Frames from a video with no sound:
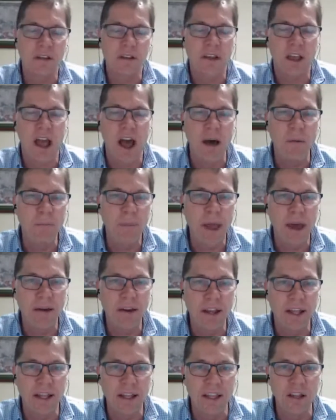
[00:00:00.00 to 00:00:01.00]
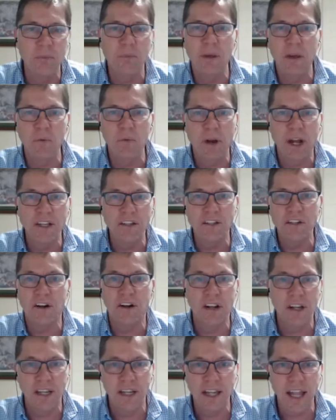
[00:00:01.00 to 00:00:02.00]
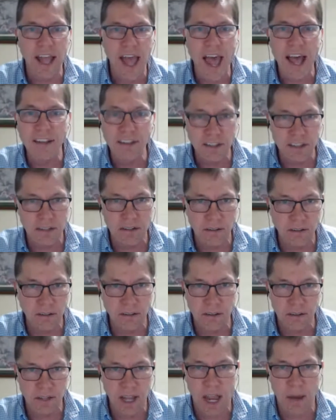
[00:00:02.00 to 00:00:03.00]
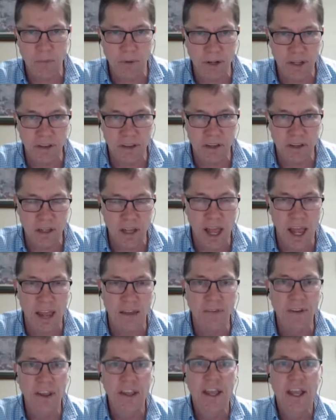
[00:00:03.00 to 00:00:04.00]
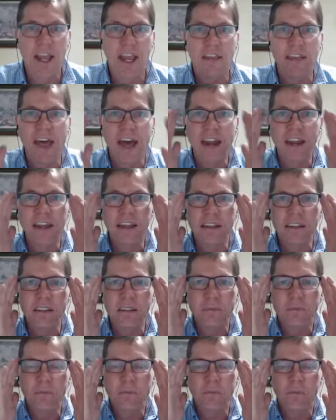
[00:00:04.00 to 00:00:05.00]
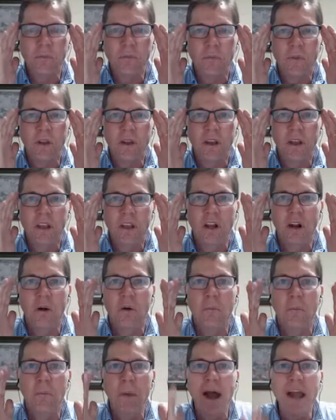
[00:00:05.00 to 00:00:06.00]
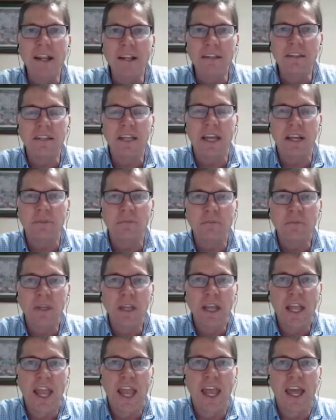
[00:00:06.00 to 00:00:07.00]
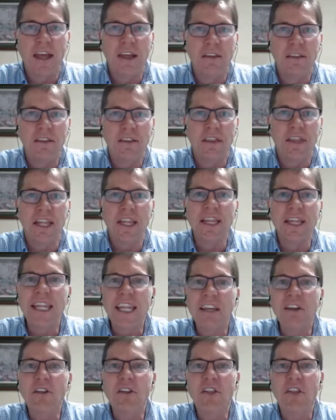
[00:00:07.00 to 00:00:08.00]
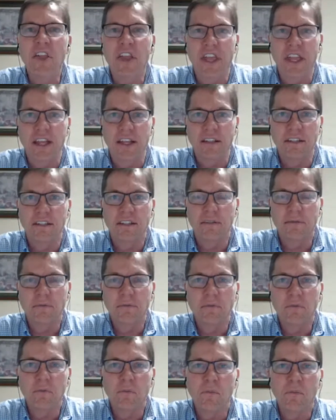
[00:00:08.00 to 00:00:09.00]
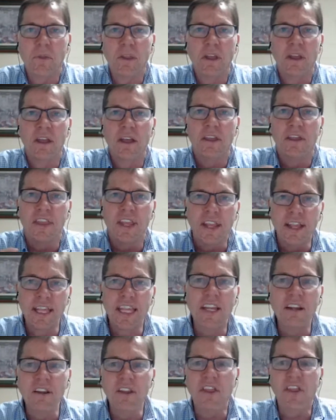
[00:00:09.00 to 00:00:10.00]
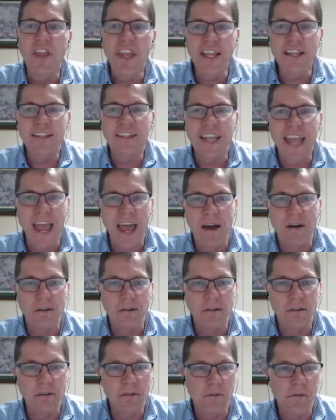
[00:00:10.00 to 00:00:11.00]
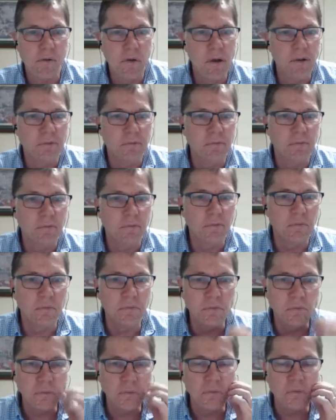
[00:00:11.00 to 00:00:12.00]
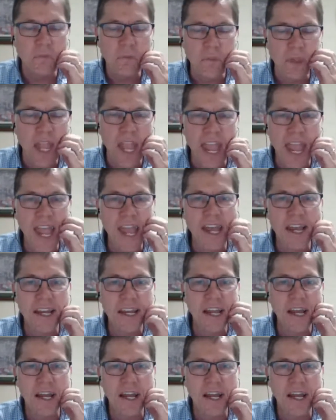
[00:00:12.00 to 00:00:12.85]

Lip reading: compounding a little bit what I started last time we did this live, and that is, mindset and the little things. The little things count. And